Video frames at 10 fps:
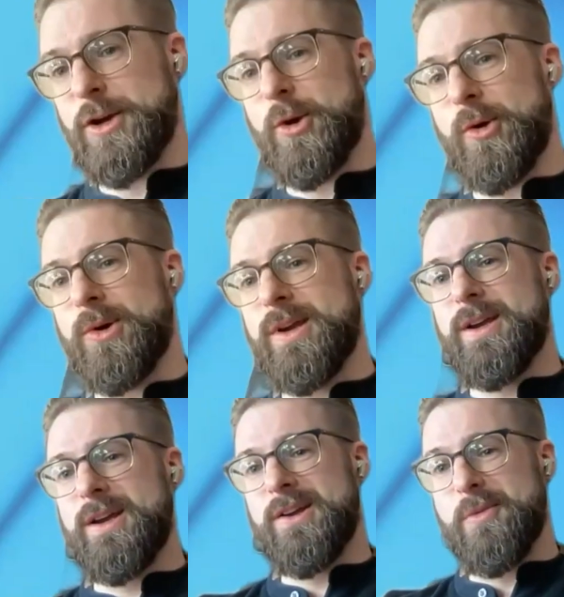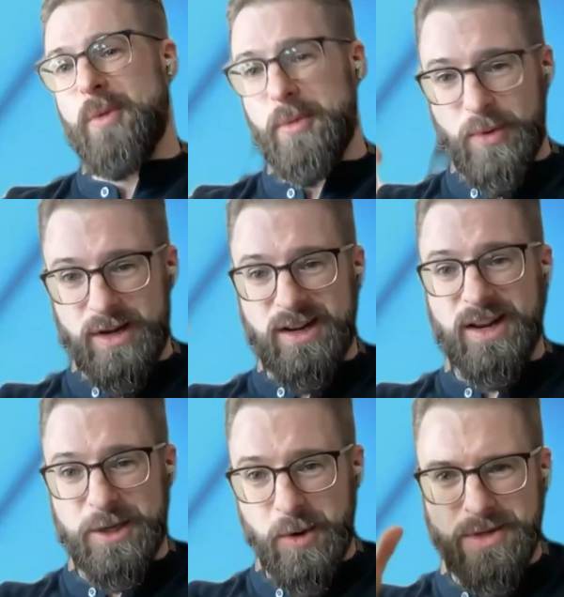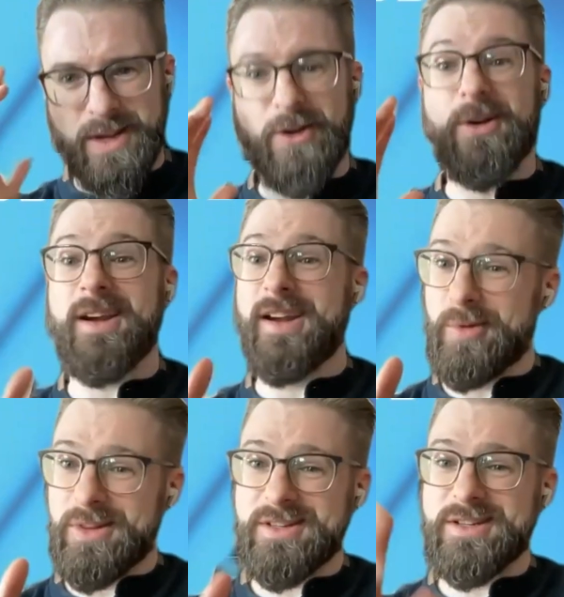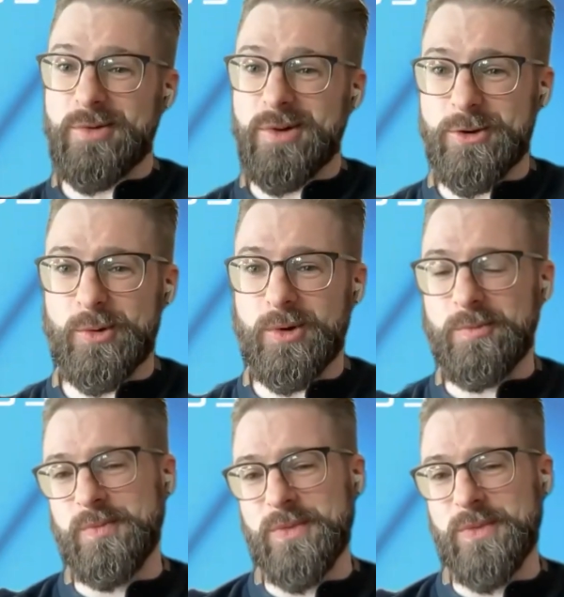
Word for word: decade ago, uh, the moment where it clicked, where I was like, okay, well, this is really cool.